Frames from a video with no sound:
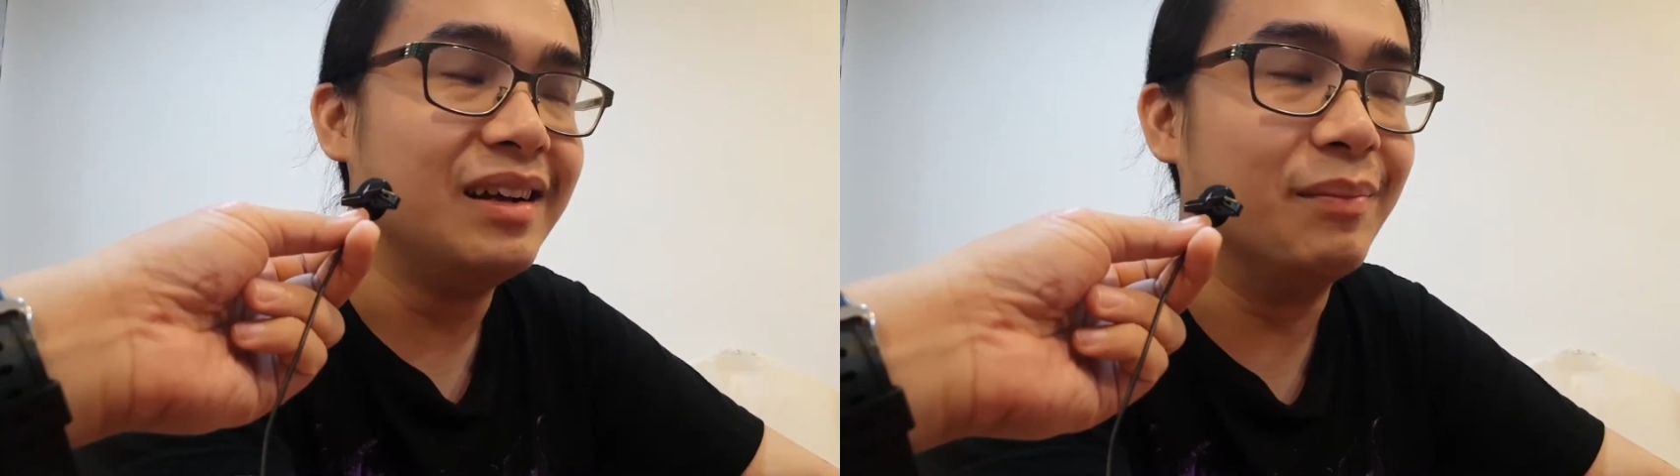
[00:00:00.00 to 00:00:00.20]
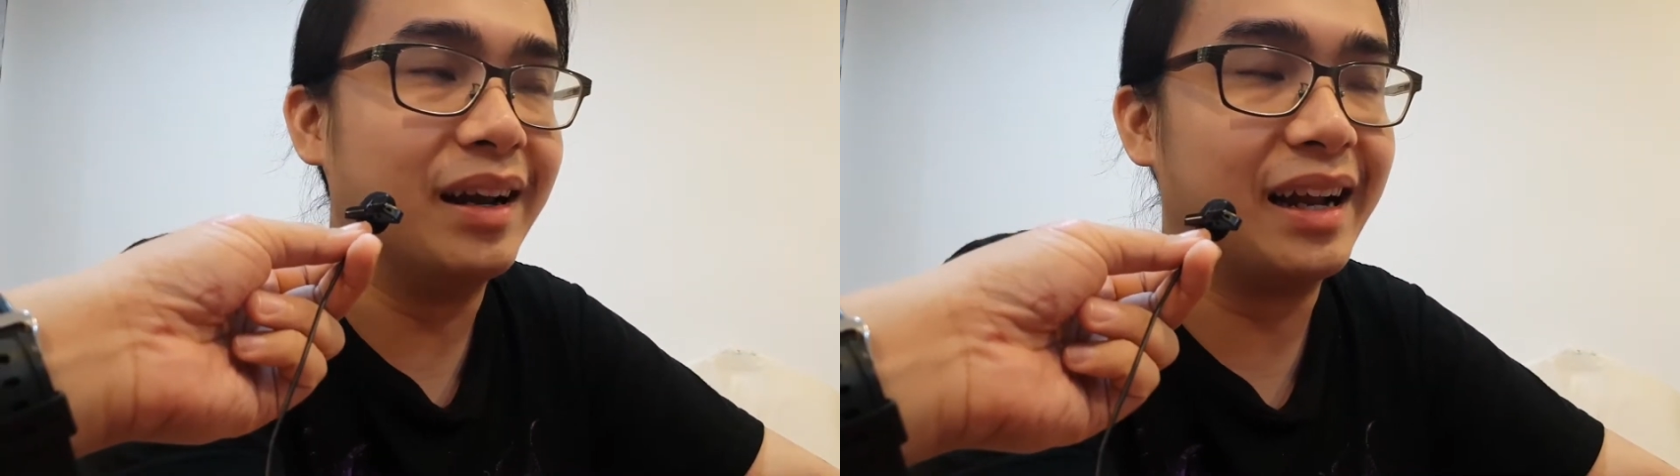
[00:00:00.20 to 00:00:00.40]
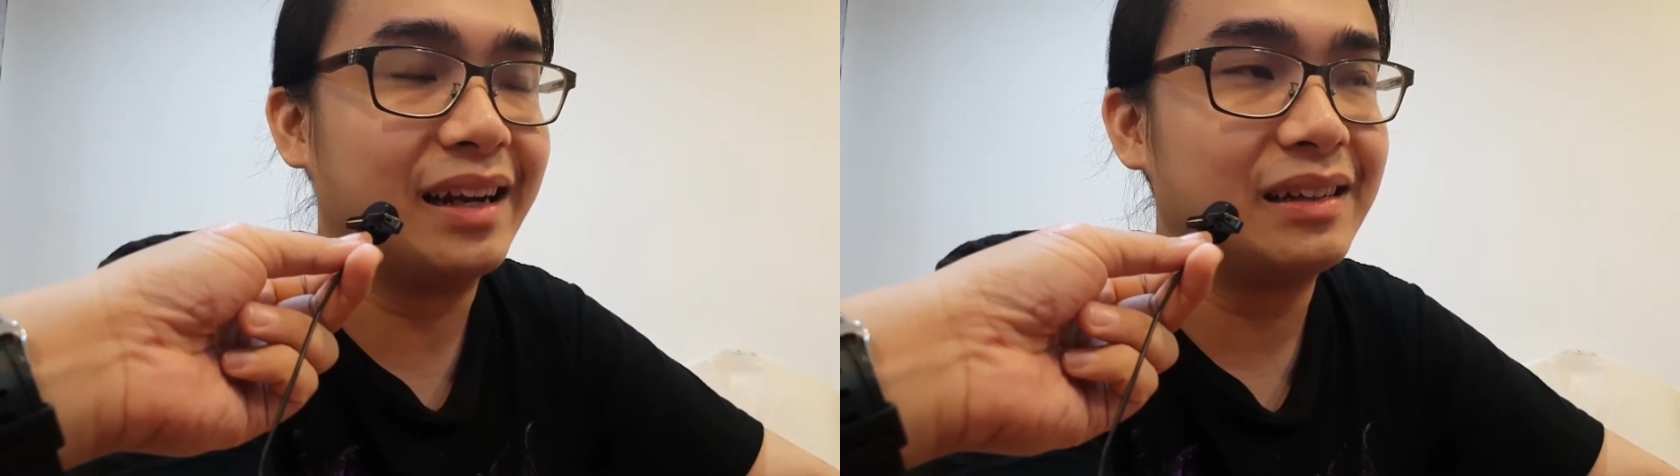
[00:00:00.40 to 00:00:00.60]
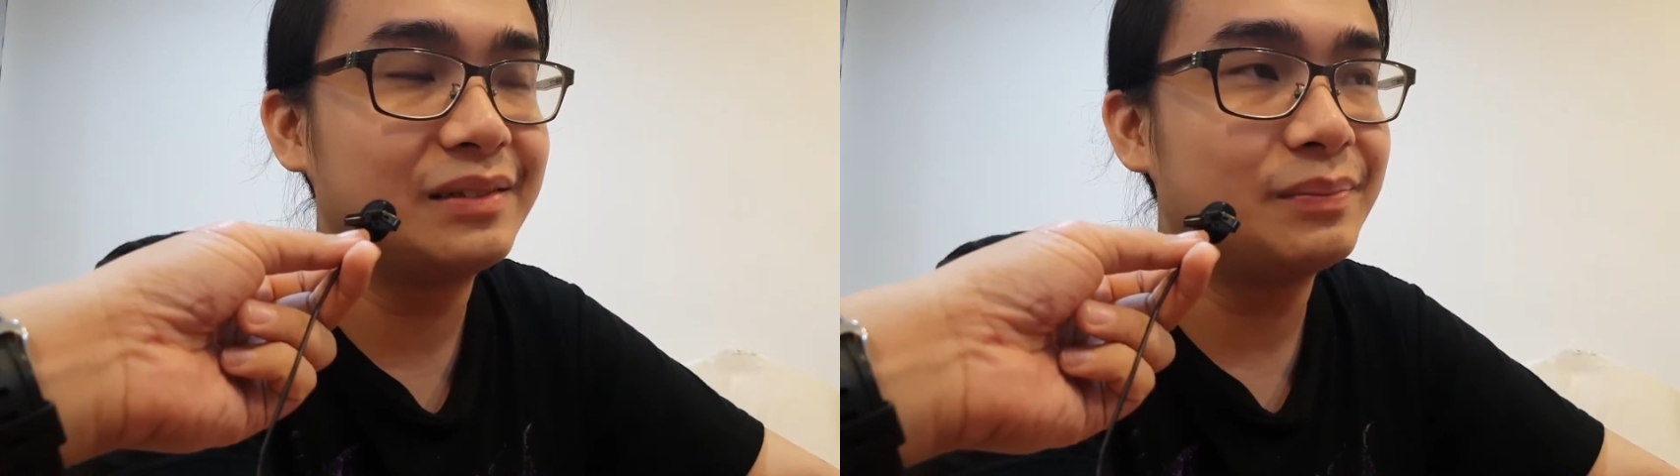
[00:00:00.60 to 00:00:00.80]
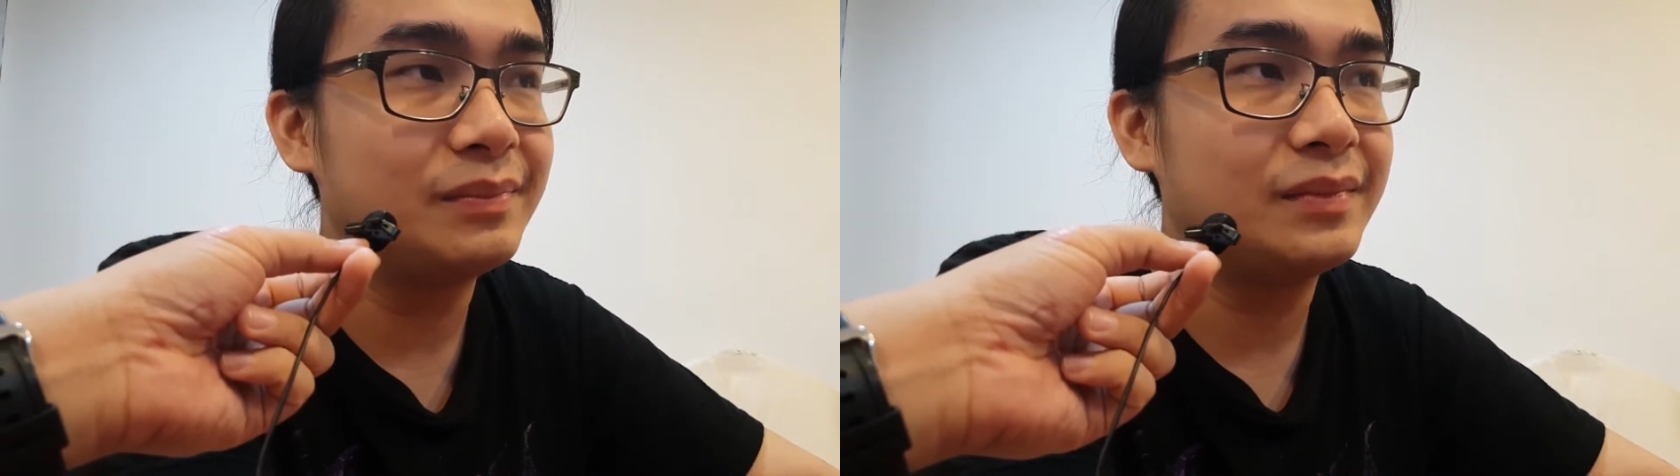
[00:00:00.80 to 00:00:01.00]
But like,
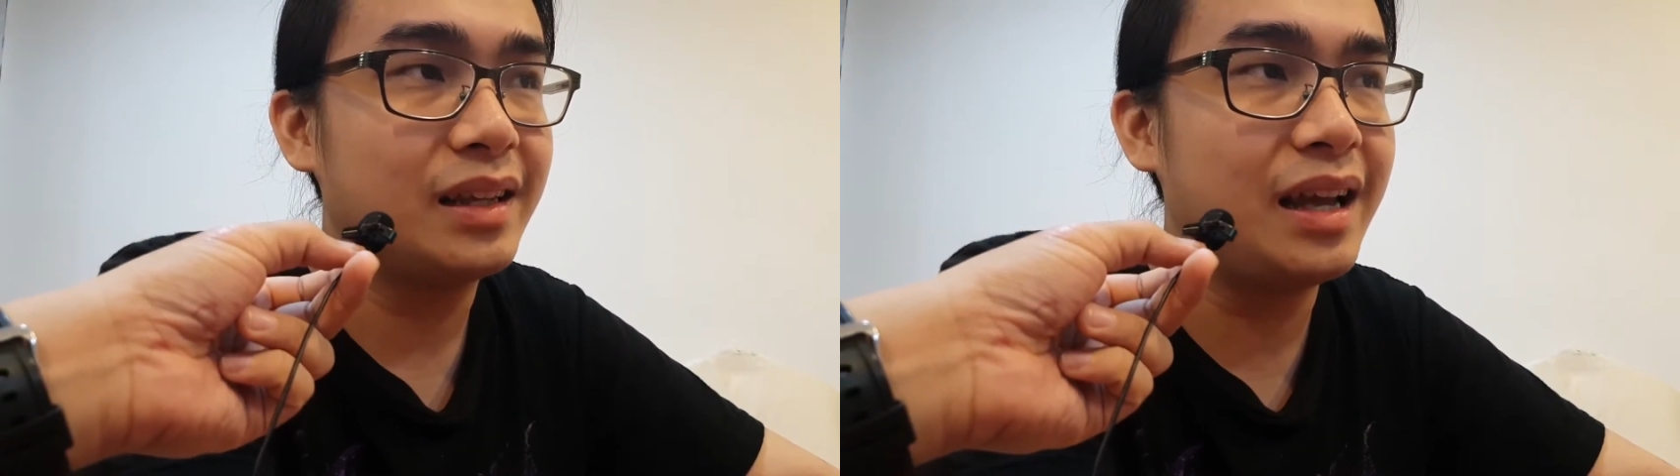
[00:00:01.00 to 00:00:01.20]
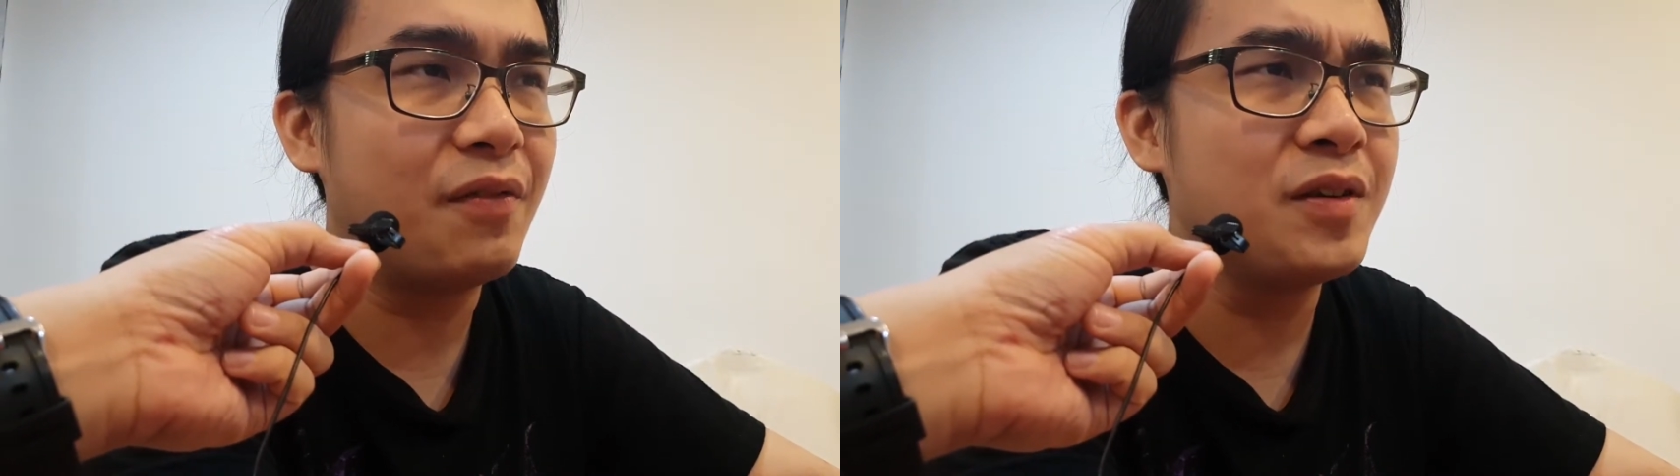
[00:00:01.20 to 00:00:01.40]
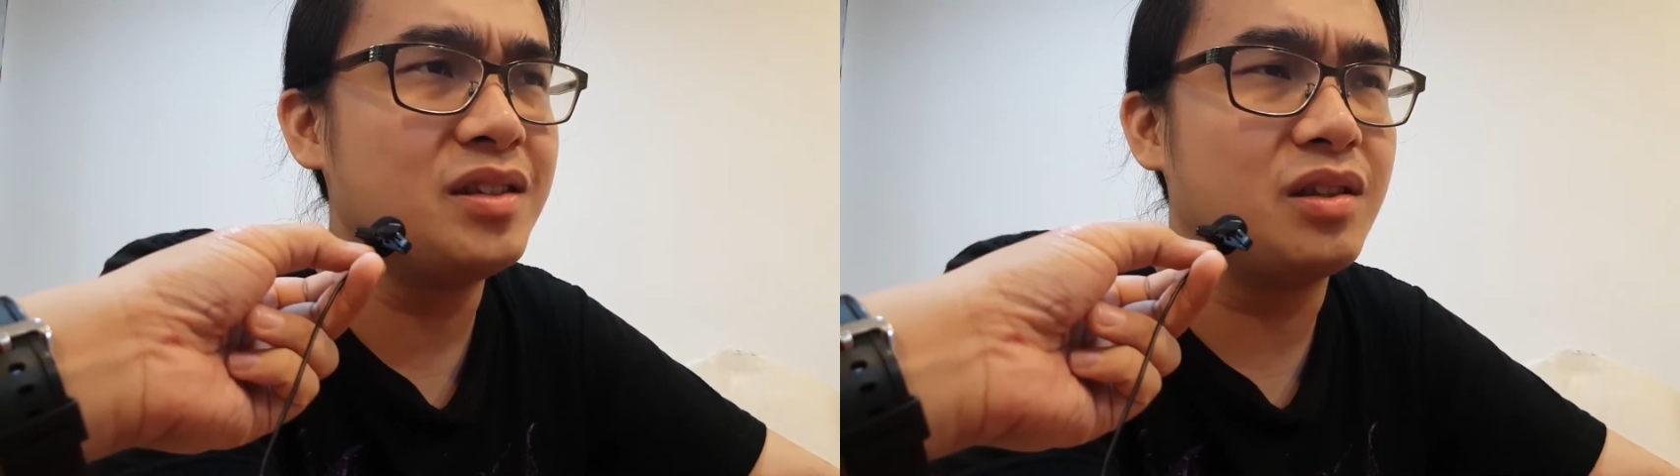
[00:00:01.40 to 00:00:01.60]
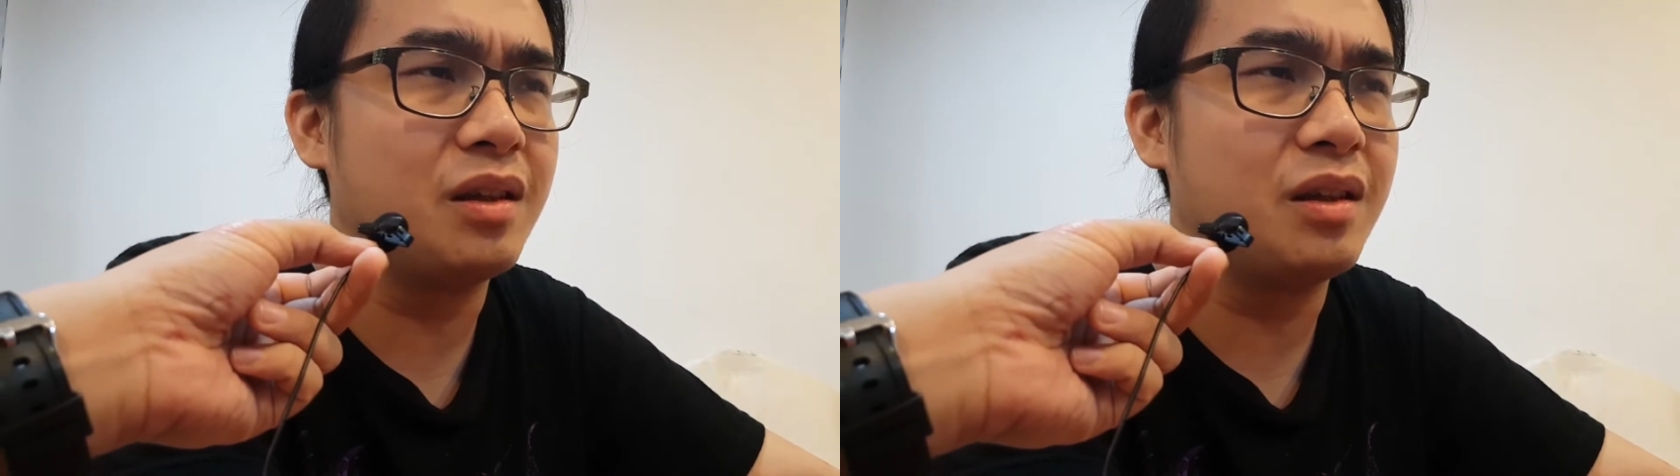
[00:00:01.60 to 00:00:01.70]
yeah, first the,